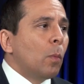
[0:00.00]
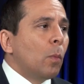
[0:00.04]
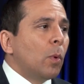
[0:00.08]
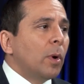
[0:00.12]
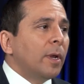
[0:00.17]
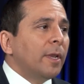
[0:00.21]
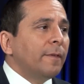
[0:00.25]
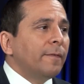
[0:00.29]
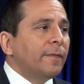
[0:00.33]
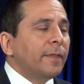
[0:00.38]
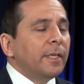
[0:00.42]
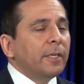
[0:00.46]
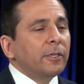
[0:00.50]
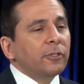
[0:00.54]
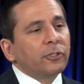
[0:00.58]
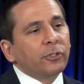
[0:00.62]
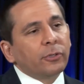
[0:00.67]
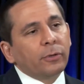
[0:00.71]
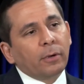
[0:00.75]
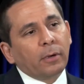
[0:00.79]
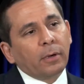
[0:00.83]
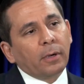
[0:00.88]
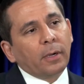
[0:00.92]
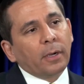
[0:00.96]
What if the
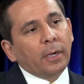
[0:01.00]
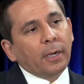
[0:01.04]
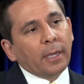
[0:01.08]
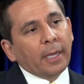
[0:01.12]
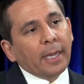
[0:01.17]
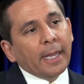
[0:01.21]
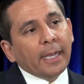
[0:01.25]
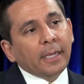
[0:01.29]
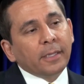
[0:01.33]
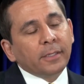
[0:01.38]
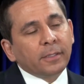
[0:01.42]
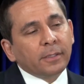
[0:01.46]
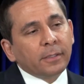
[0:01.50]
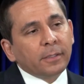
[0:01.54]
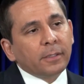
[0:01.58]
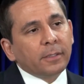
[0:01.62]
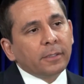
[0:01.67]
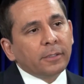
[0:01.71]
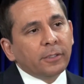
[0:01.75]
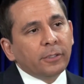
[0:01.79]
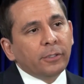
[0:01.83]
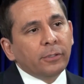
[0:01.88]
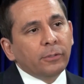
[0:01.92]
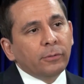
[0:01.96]
insurer elects
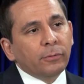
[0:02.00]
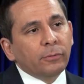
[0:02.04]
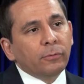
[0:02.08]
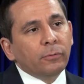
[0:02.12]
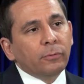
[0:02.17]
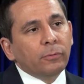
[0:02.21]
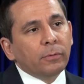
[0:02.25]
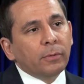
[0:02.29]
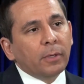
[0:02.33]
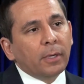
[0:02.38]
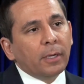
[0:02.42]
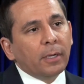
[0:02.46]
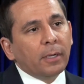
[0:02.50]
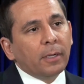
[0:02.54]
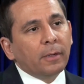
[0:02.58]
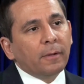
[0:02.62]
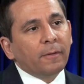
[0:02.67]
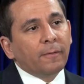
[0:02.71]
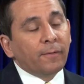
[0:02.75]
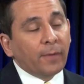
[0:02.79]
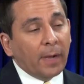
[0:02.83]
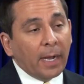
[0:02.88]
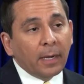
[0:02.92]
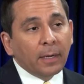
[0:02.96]
to
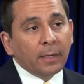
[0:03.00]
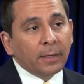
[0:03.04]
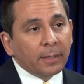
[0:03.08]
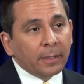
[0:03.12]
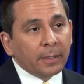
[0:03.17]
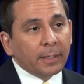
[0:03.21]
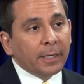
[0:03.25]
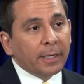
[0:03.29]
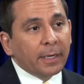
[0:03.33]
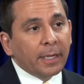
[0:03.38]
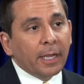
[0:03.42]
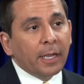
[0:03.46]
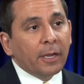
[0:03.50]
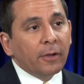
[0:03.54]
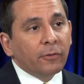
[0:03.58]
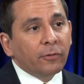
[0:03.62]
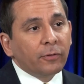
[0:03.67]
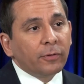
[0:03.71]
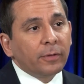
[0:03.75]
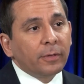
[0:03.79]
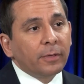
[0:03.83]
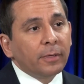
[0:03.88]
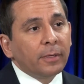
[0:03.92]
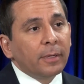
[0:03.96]
file a
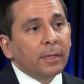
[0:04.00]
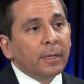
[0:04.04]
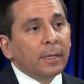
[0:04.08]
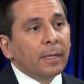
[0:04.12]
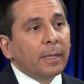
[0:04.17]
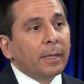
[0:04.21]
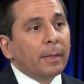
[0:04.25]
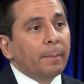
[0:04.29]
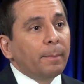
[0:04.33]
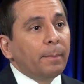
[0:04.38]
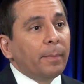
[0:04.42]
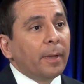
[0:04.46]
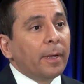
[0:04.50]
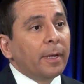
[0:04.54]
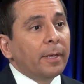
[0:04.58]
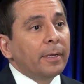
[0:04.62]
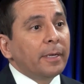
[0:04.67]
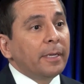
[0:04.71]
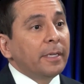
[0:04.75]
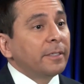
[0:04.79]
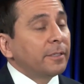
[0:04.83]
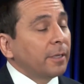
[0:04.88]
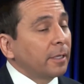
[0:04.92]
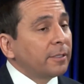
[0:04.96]
litigation
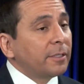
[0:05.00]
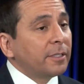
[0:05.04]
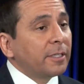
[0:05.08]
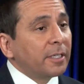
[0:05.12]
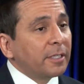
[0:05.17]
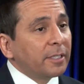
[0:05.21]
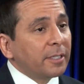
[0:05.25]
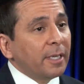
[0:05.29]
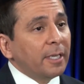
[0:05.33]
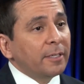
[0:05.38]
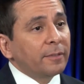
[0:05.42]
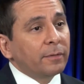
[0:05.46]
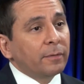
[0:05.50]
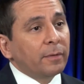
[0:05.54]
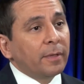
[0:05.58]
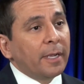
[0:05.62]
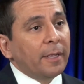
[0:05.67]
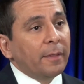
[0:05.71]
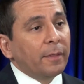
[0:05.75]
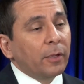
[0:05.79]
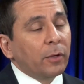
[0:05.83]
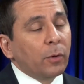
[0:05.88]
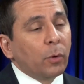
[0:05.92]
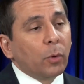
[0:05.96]
but is unsuccessful
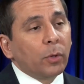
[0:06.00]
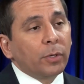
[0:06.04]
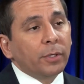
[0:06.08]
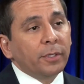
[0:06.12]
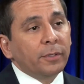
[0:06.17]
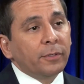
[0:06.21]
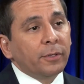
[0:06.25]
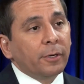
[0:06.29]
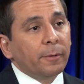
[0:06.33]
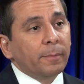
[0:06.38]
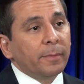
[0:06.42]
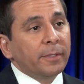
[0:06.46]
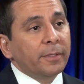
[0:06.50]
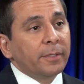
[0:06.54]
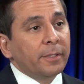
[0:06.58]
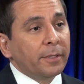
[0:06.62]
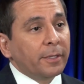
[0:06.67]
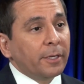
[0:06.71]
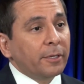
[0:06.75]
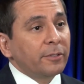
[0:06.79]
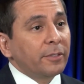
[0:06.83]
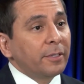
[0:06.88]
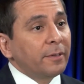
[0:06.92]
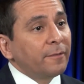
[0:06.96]
and the court determines
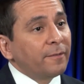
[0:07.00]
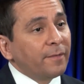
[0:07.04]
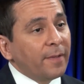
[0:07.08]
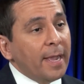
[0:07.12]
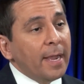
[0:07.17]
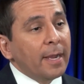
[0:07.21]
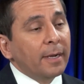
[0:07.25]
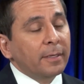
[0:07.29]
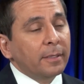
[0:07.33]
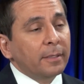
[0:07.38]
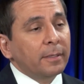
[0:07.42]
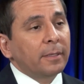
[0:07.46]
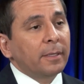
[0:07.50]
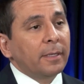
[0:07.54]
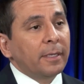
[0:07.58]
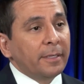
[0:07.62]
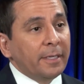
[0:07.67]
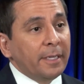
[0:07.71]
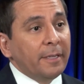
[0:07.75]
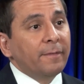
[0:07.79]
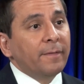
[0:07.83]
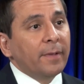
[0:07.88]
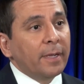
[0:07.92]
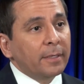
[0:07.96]
that there's in fact a
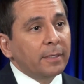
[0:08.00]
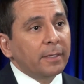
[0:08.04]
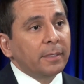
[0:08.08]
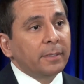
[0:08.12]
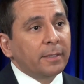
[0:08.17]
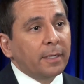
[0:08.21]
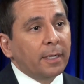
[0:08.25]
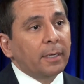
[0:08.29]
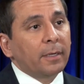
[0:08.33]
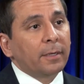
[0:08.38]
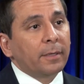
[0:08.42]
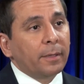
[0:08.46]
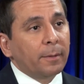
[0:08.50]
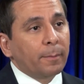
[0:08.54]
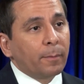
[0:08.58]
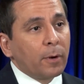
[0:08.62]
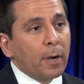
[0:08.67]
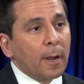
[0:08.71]
defect in title to the